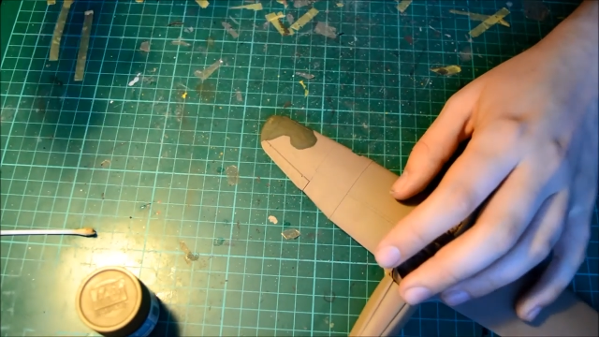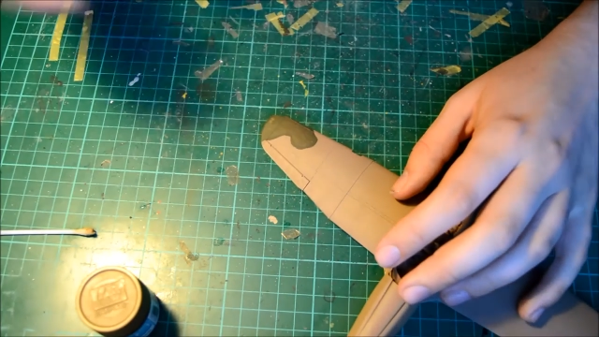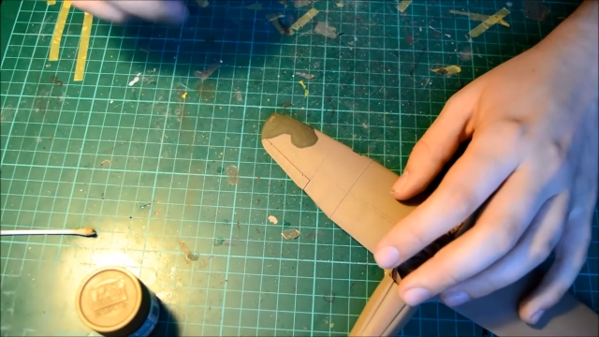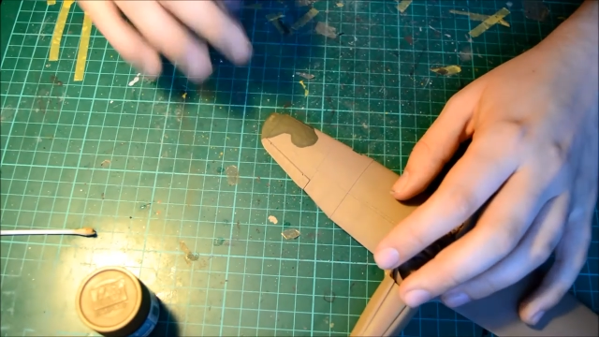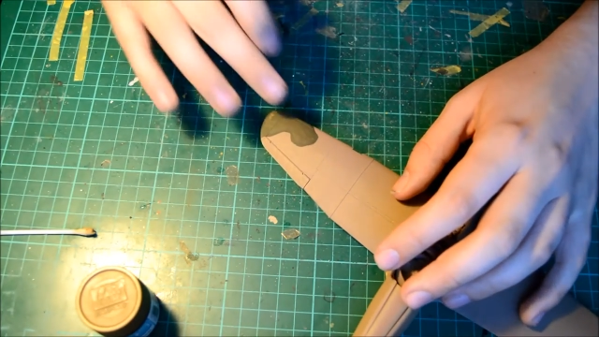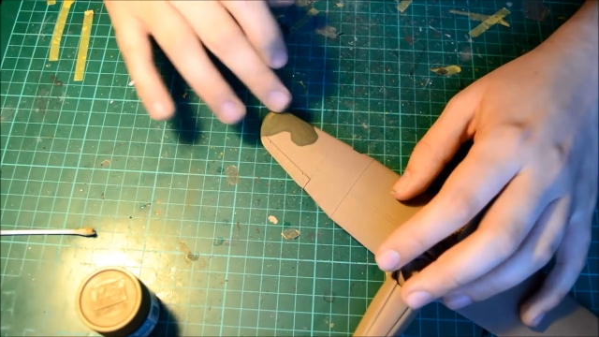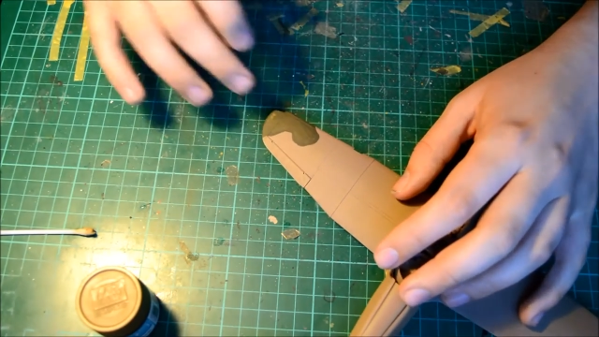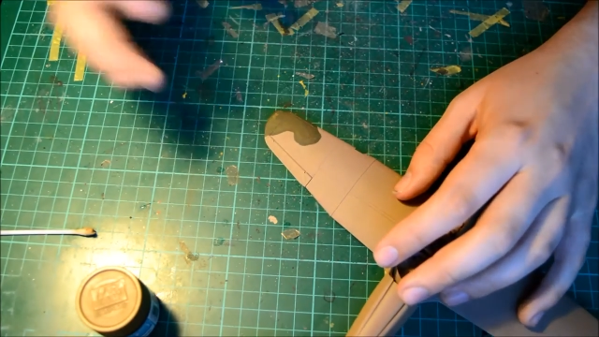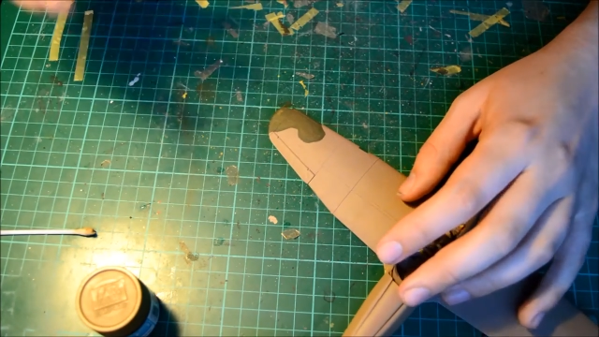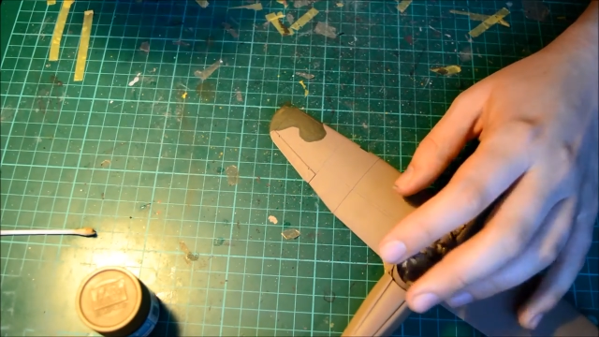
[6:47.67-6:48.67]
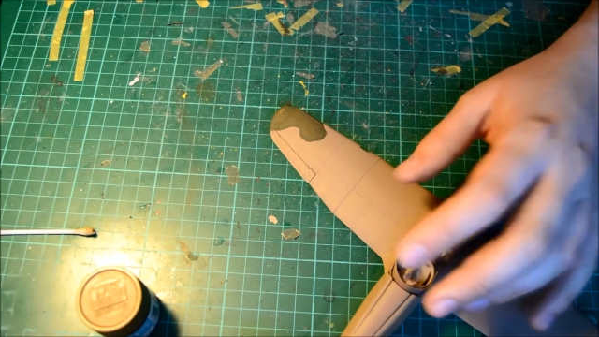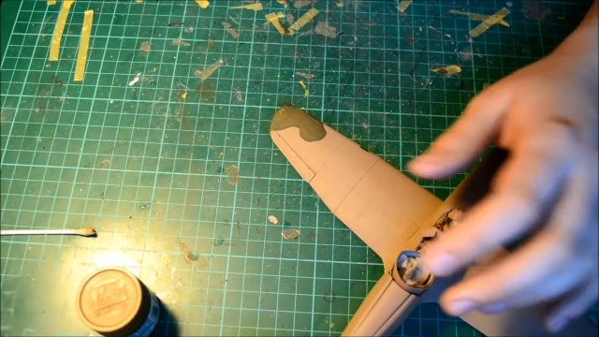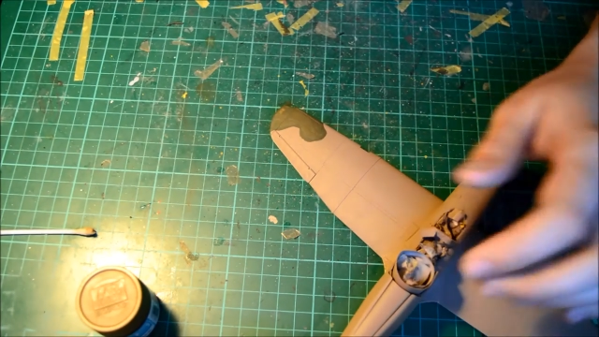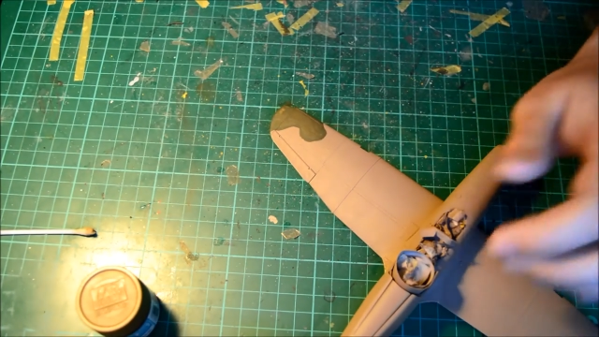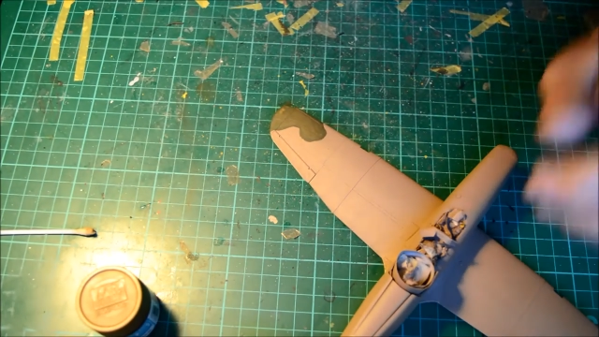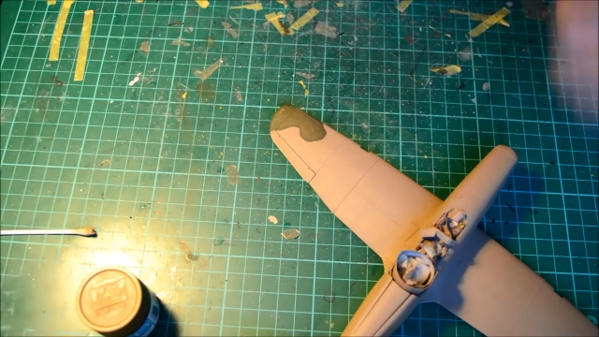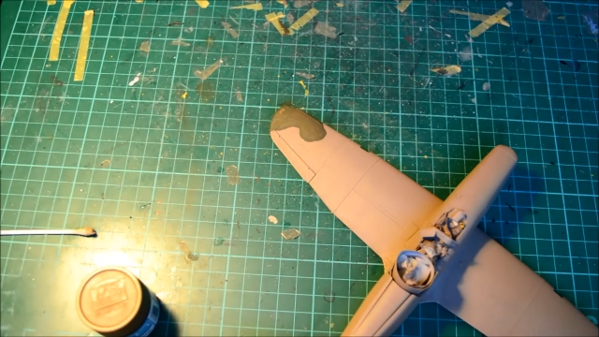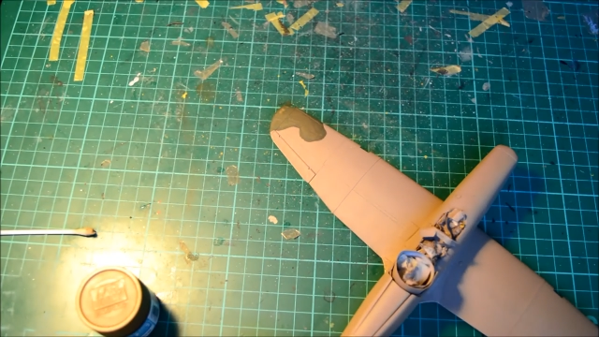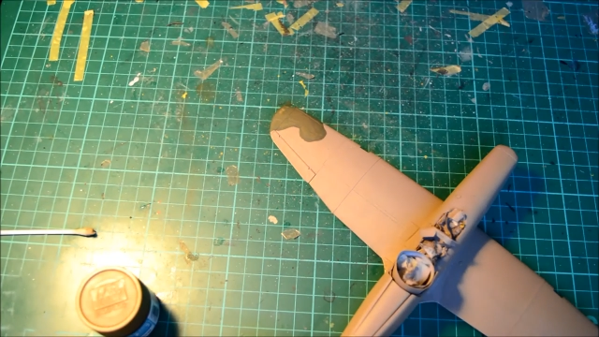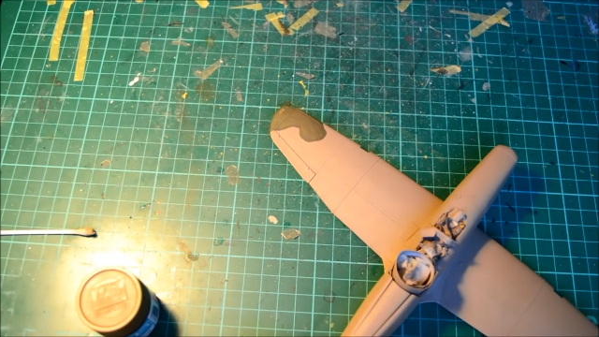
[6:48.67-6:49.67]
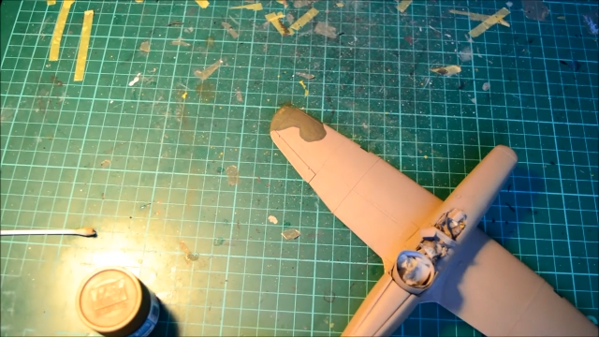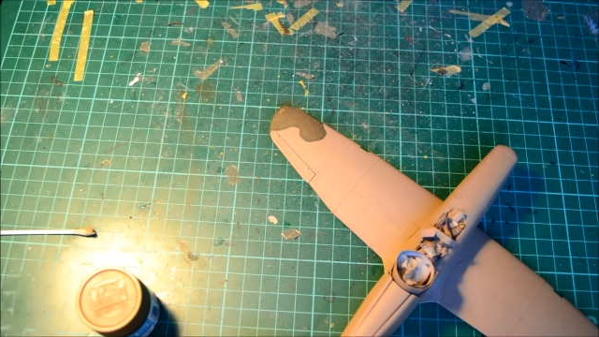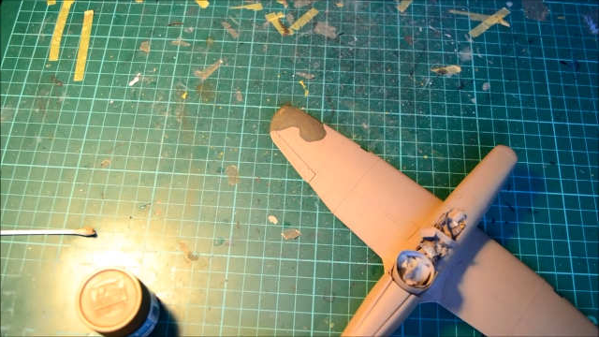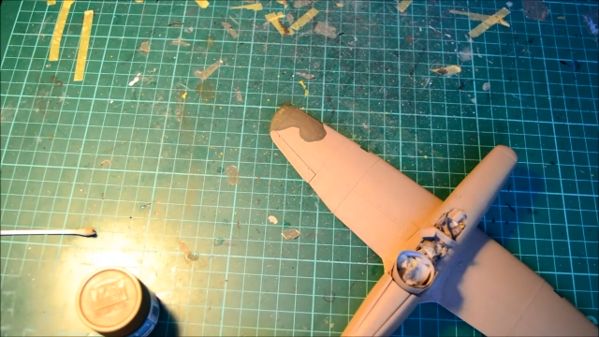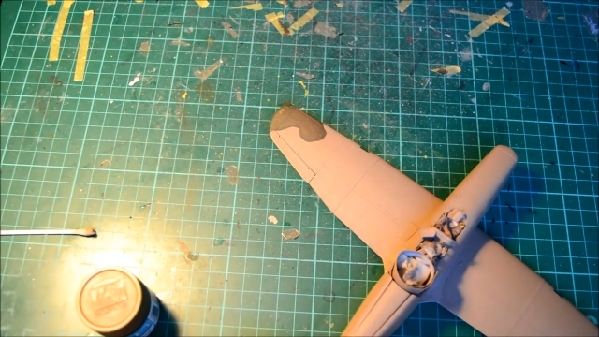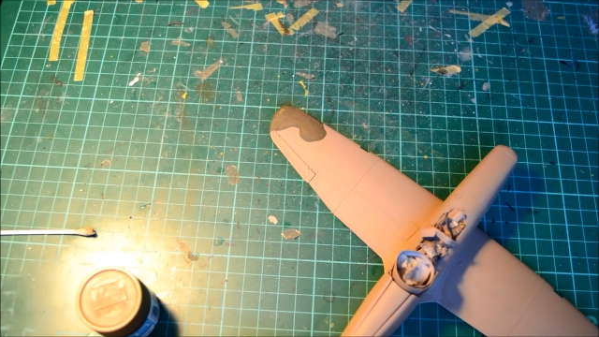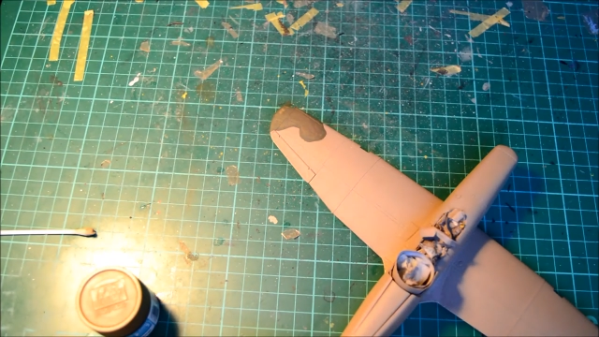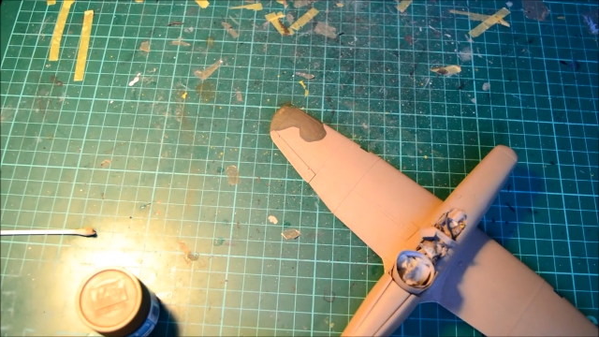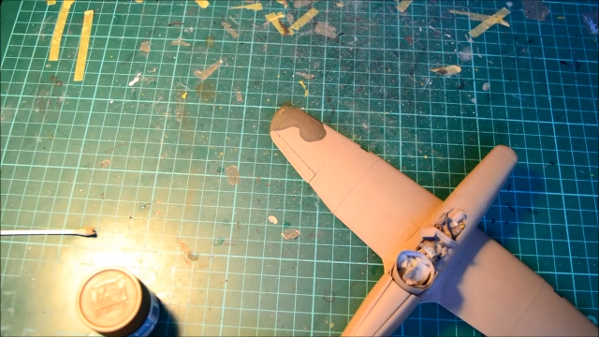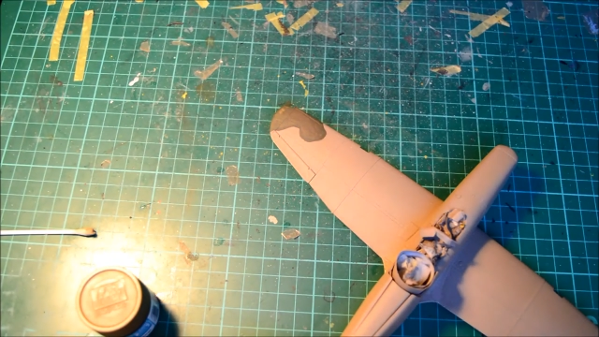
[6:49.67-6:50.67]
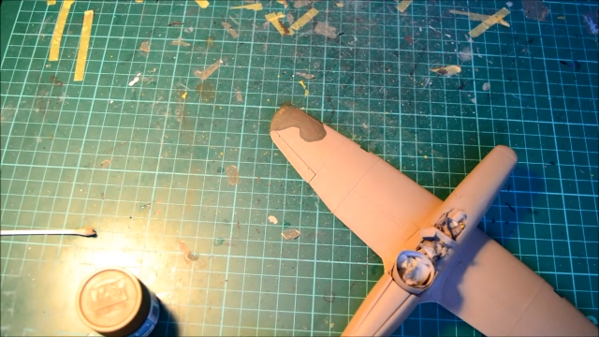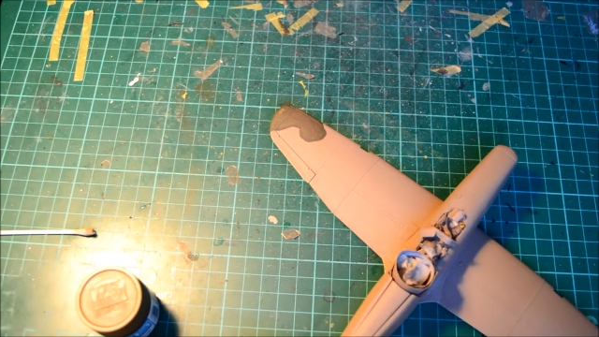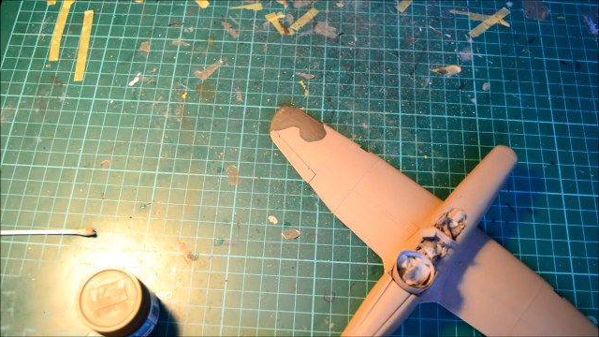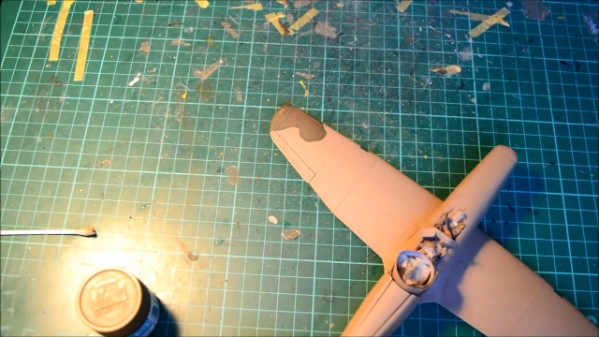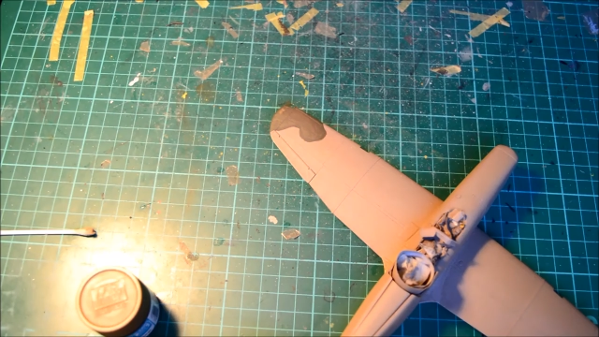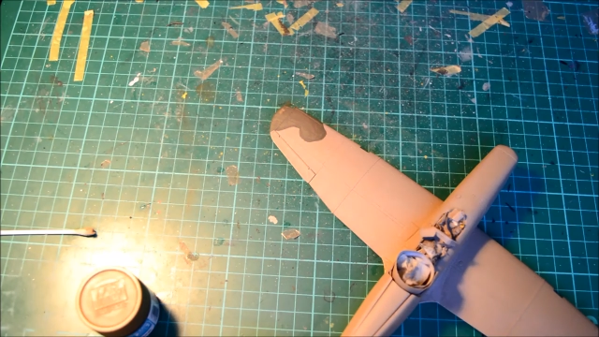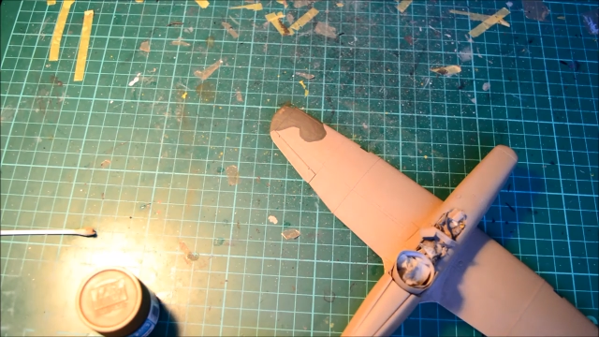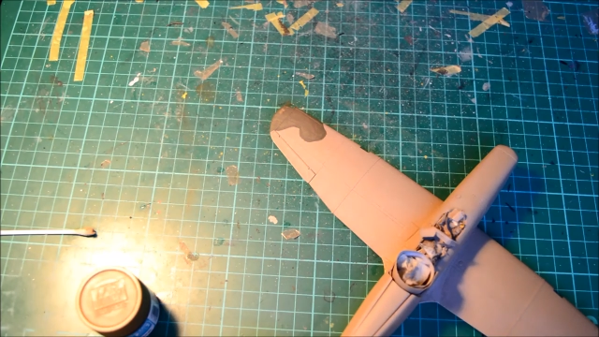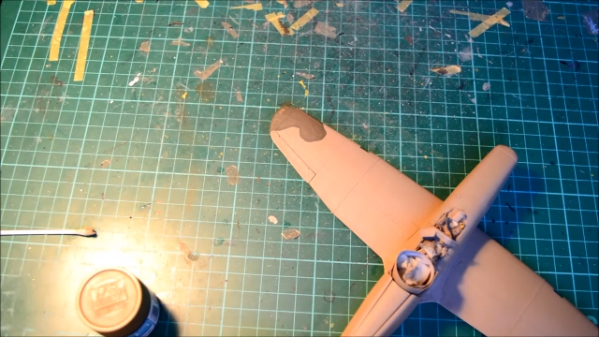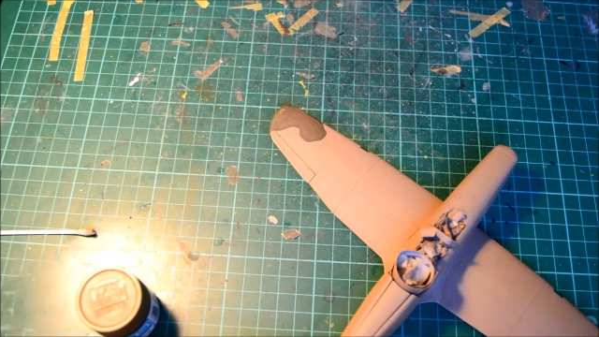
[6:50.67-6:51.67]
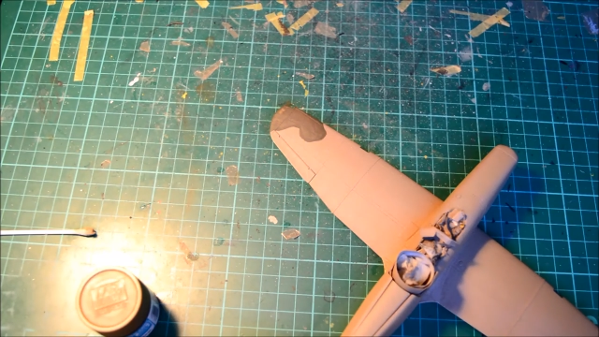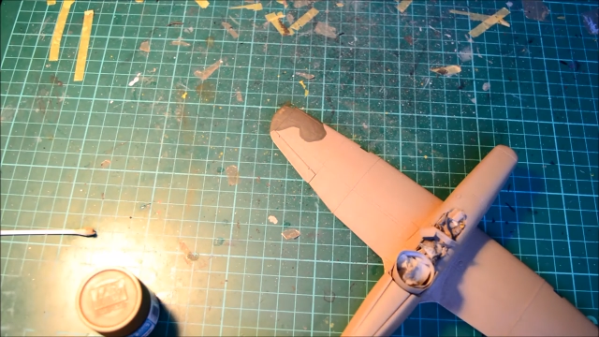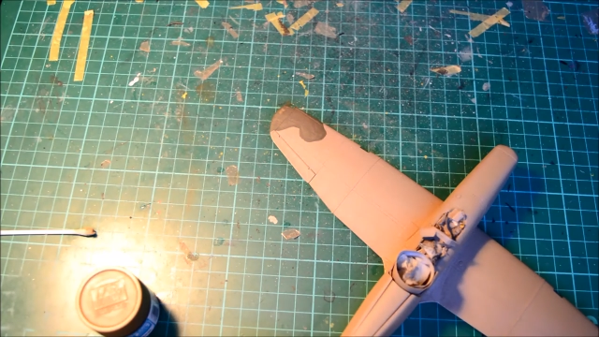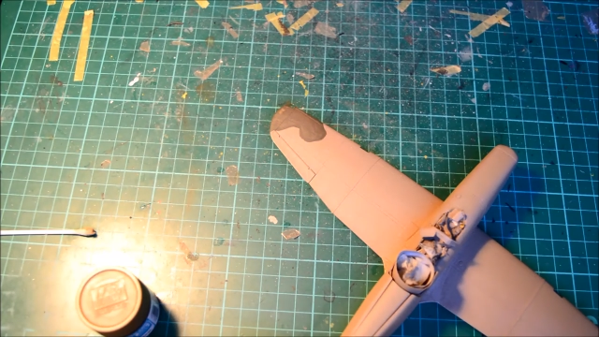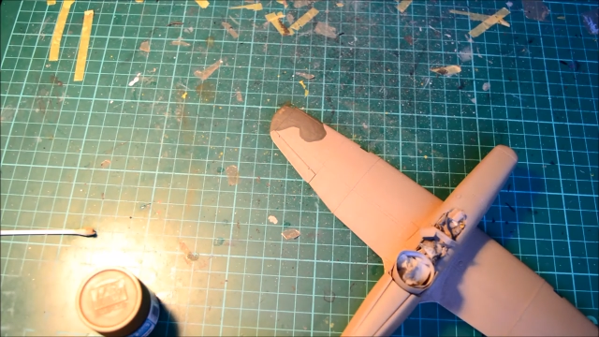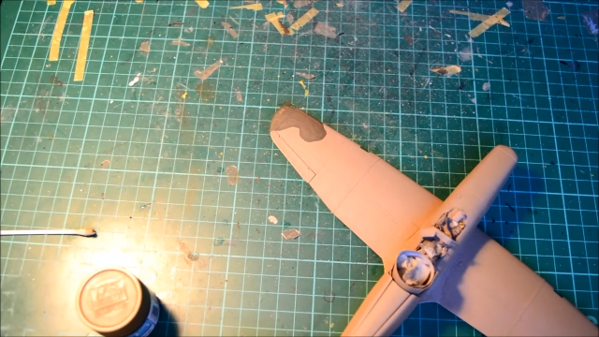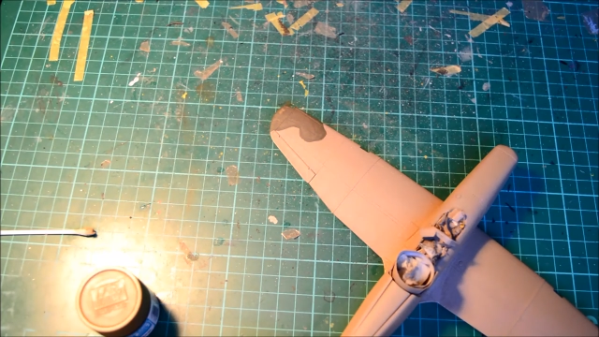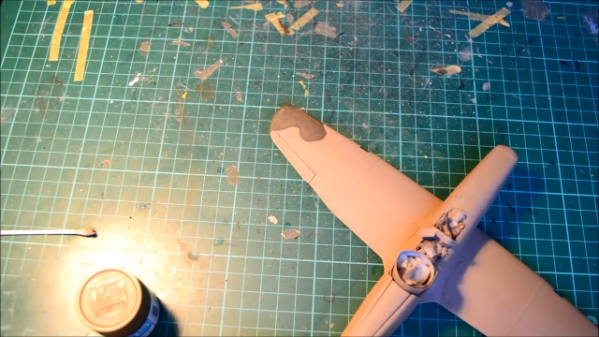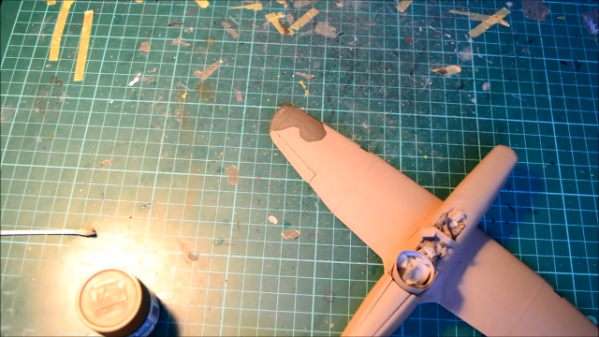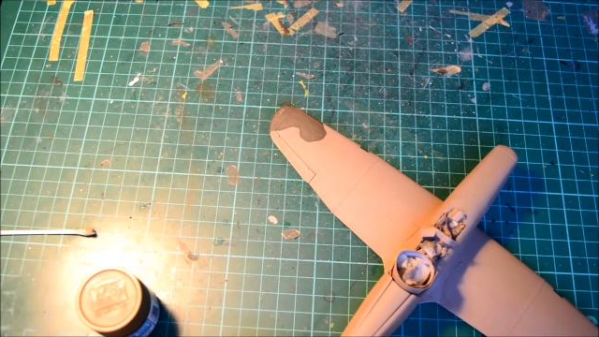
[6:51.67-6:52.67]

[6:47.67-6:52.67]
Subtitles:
Nobody's mouth can be seen.